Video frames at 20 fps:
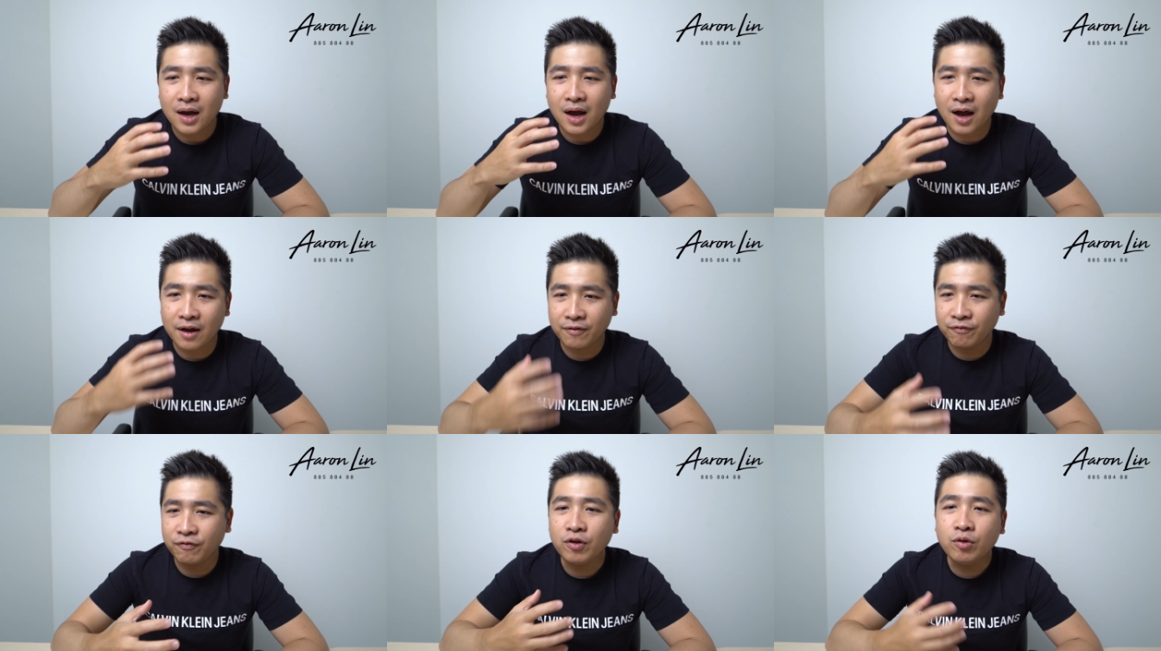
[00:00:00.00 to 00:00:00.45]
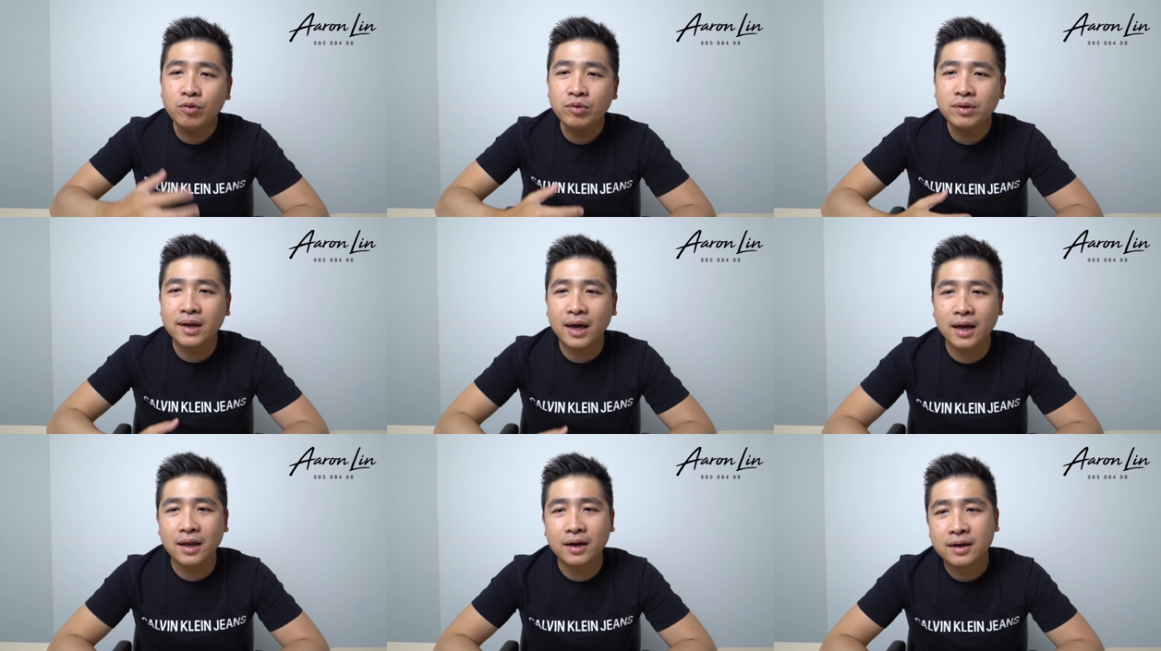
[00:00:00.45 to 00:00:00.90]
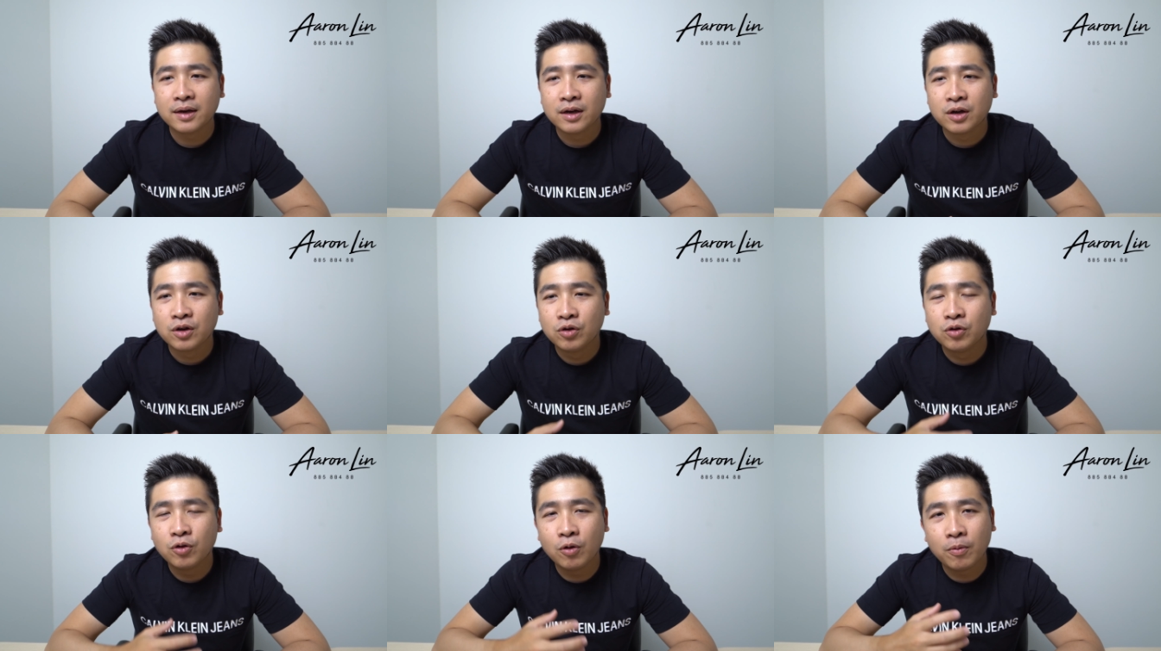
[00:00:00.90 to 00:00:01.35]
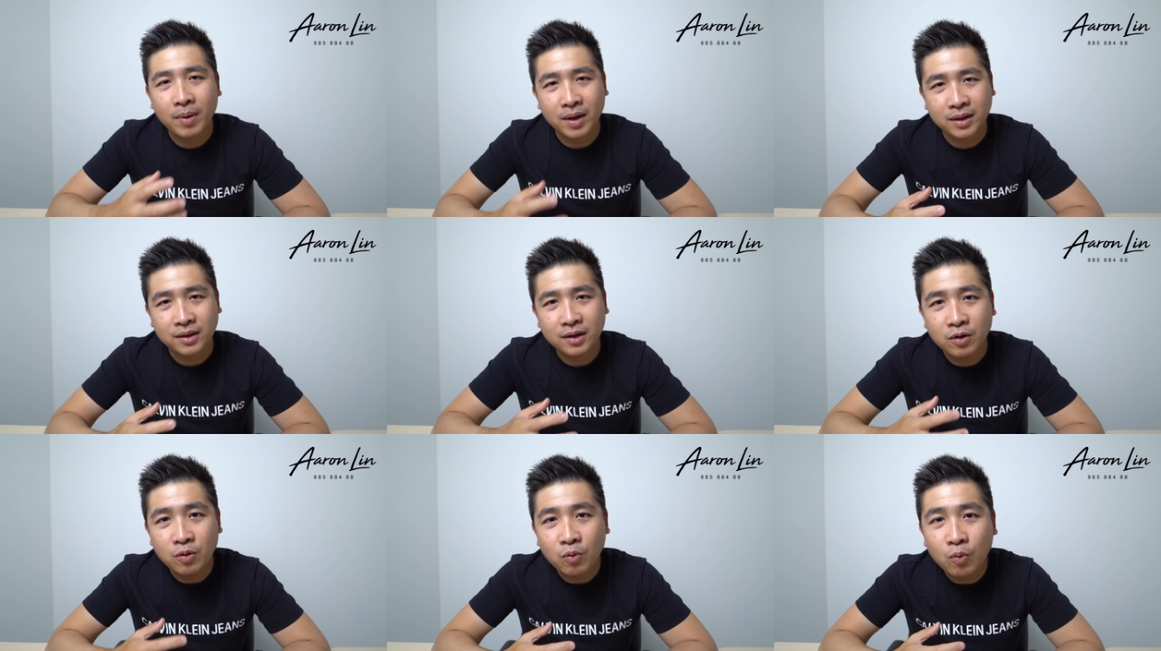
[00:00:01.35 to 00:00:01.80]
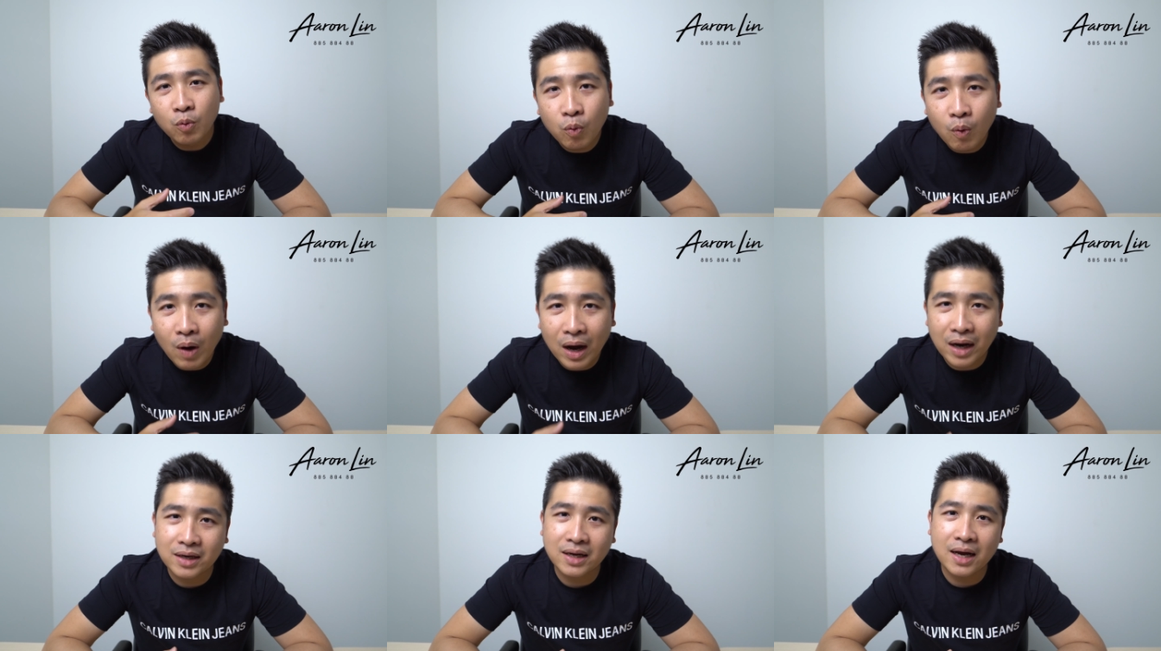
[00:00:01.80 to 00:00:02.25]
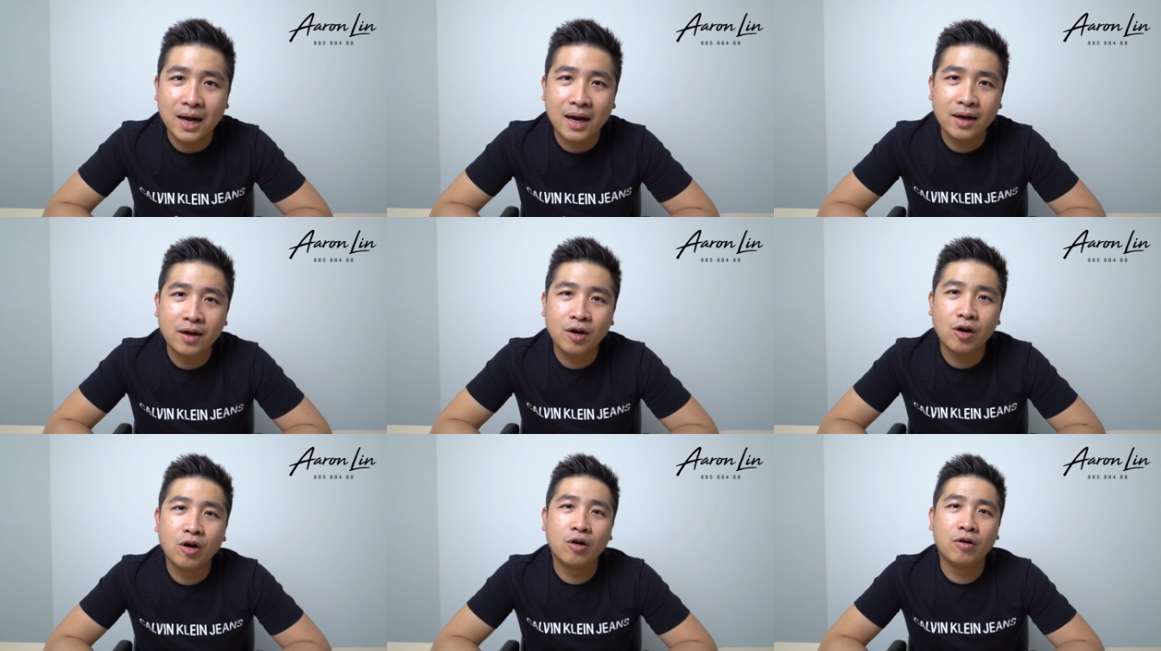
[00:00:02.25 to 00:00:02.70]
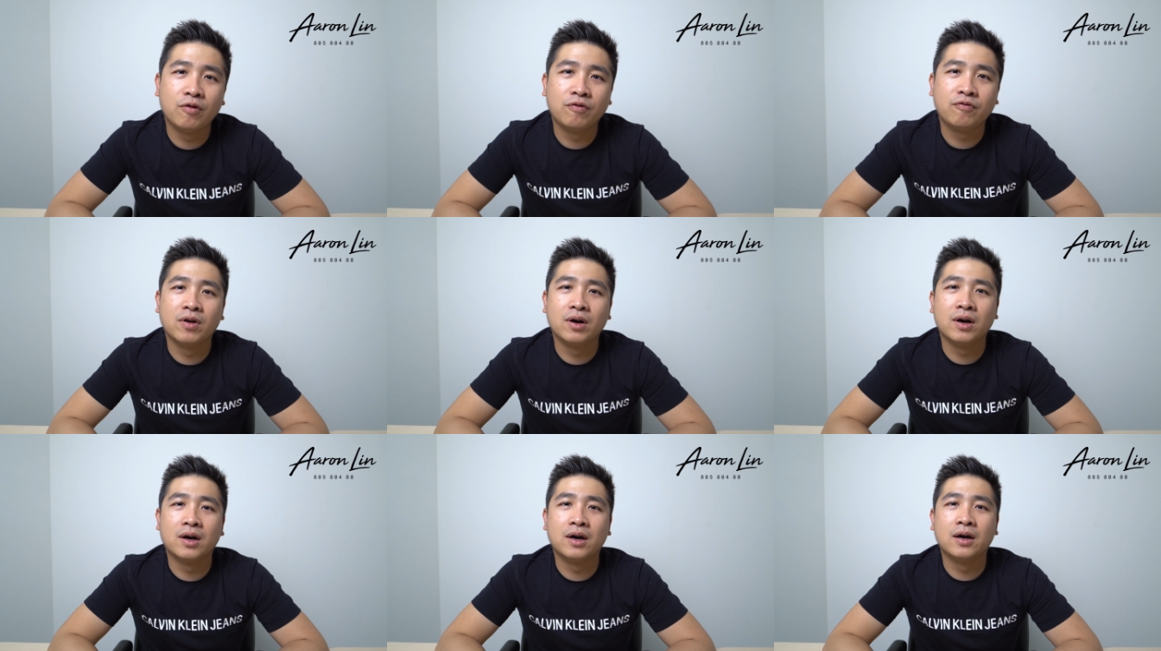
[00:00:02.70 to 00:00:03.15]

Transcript: I feel that no matter what kind of